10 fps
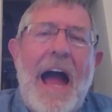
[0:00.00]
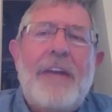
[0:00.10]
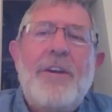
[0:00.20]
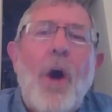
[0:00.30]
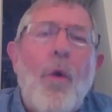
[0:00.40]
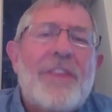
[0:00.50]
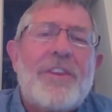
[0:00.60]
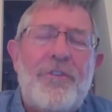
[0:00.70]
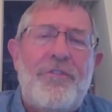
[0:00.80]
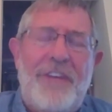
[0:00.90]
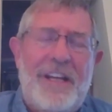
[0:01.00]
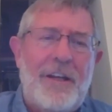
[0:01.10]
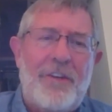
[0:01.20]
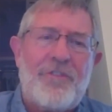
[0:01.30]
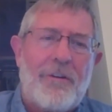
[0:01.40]
I know what those
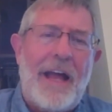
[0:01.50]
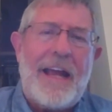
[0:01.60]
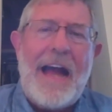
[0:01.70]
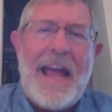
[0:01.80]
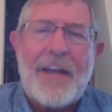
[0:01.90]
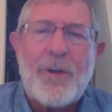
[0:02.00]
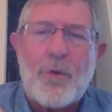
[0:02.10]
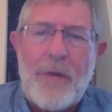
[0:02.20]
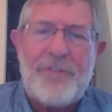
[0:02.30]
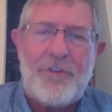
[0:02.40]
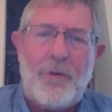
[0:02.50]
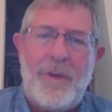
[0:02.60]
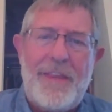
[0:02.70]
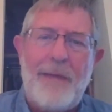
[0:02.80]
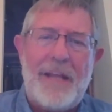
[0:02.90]
feelings are like. I had to wrestle
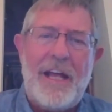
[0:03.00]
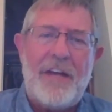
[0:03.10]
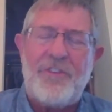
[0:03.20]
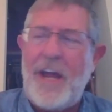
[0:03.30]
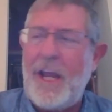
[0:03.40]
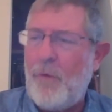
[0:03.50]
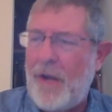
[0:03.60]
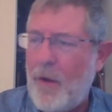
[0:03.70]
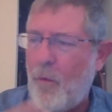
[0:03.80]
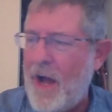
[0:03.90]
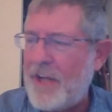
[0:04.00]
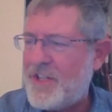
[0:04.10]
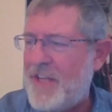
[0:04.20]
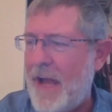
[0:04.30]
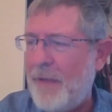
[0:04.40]
with them last night when I
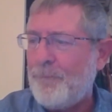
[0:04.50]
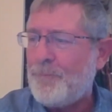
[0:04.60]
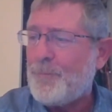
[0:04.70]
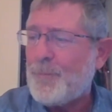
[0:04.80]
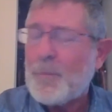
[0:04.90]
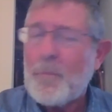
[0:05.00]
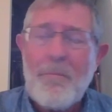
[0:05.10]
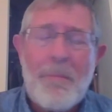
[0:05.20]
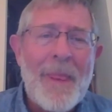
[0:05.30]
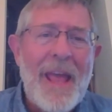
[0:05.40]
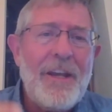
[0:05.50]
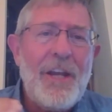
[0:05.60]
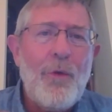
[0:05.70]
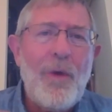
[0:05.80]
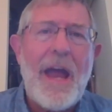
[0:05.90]
watched that. And
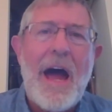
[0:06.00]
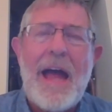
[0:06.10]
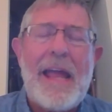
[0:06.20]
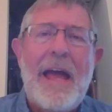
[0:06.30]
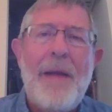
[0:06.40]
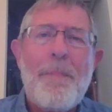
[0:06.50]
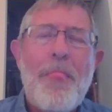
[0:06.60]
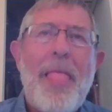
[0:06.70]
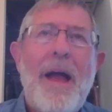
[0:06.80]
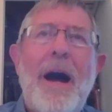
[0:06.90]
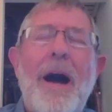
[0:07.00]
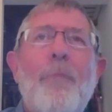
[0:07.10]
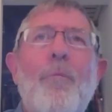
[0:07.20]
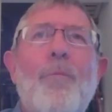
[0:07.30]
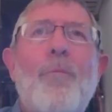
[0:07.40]
you and I,
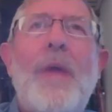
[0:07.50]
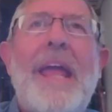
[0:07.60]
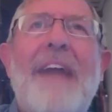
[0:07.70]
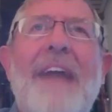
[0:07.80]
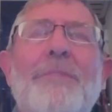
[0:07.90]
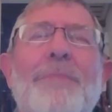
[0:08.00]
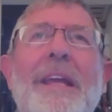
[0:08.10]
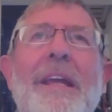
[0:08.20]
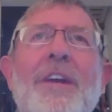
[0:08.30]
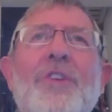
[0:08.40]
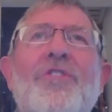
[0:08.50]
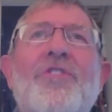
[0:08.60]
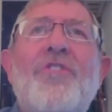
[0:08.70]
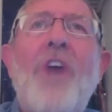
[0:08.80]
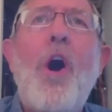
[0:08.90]
we have to be
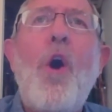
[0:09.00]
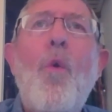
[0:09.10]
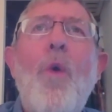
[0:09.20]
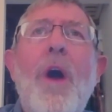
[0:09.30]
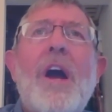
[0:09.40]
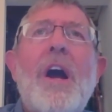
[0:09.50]
so